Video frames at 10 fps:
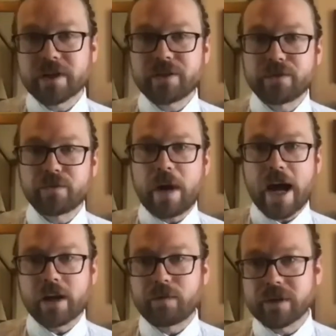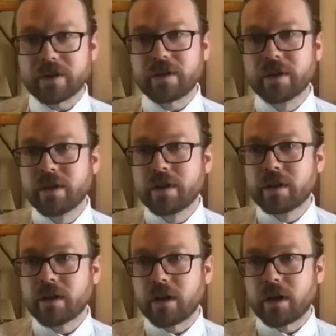to adequately
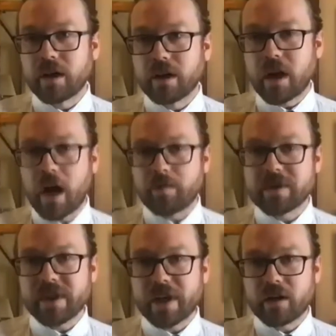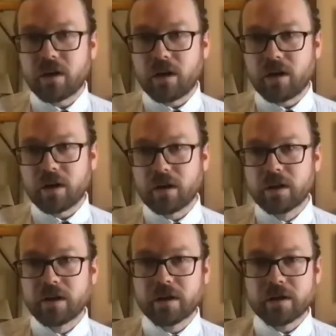compensate our
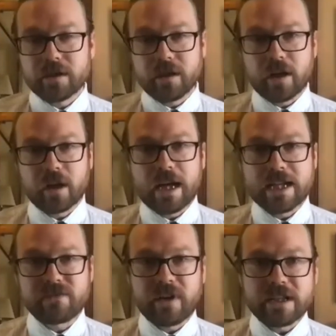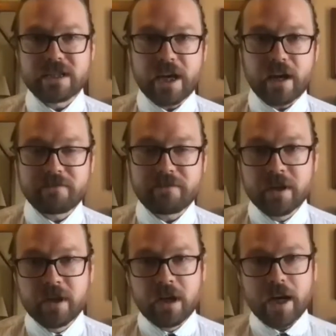classified staff.
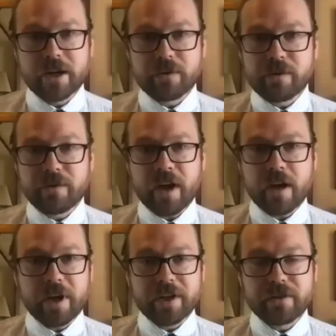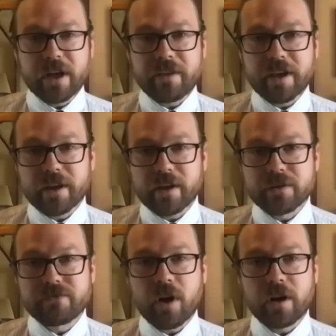I agree with that, but I do not think it goes
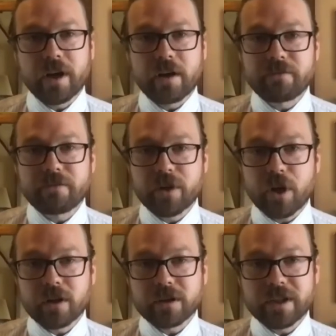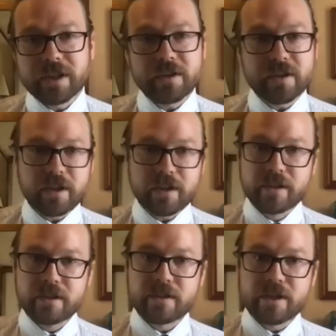far enough. Currently, the
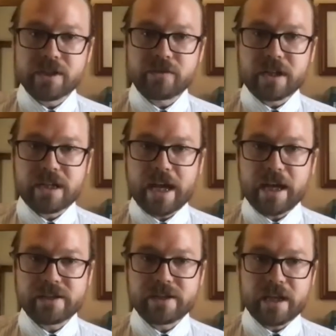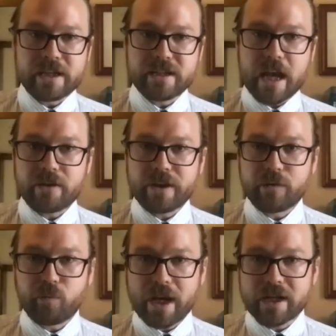district has a salary
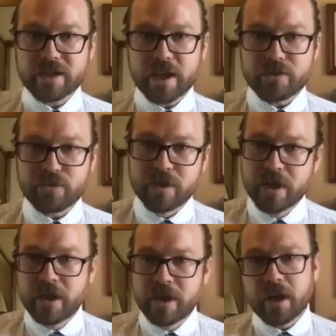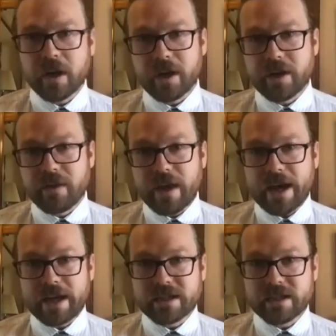and wage schedule
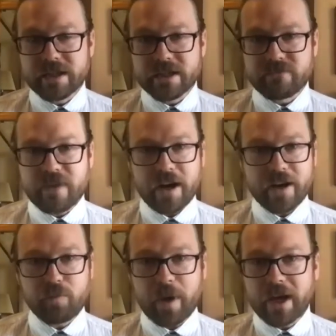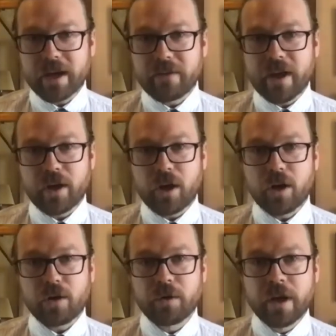that is very opaque, that
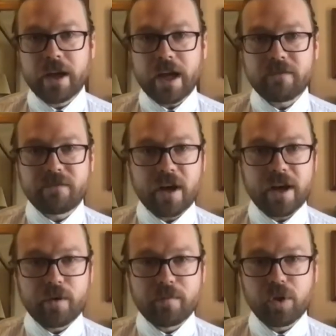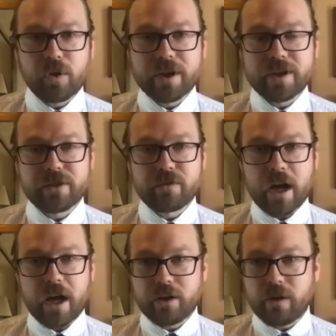our Amphi employees do
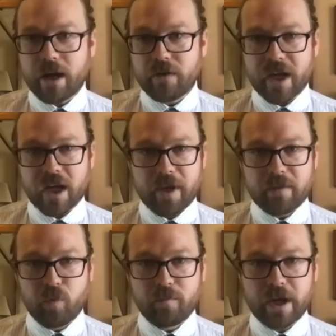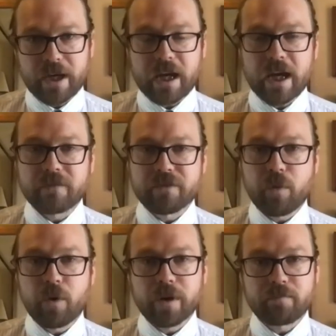not know how they can make more money. I have
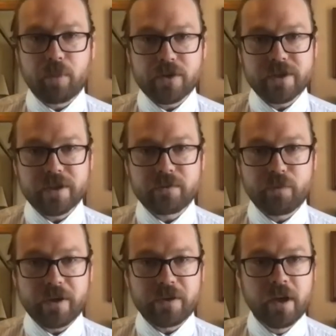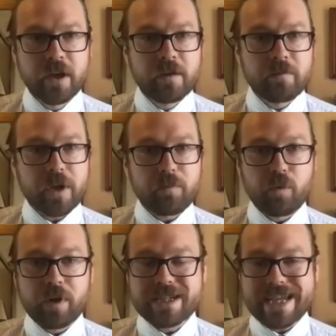spoken personally with people
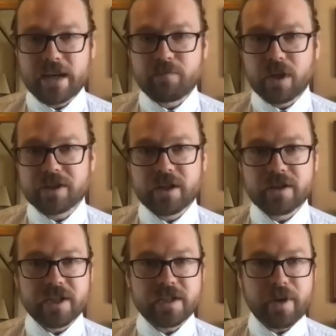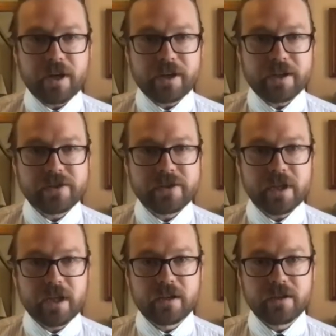with 10+ years experience
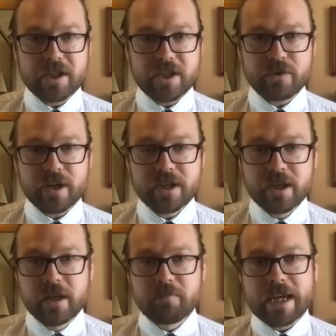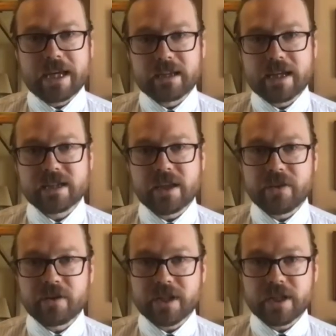in the district making less than
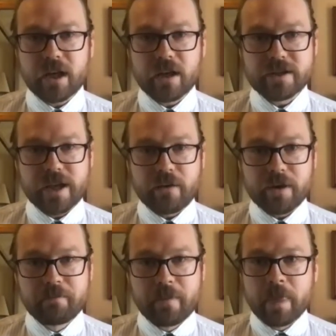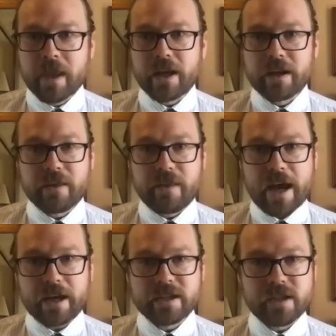$13 an hour, and
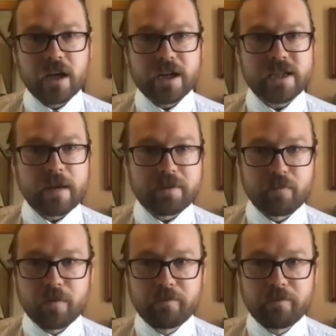that is unacceptable.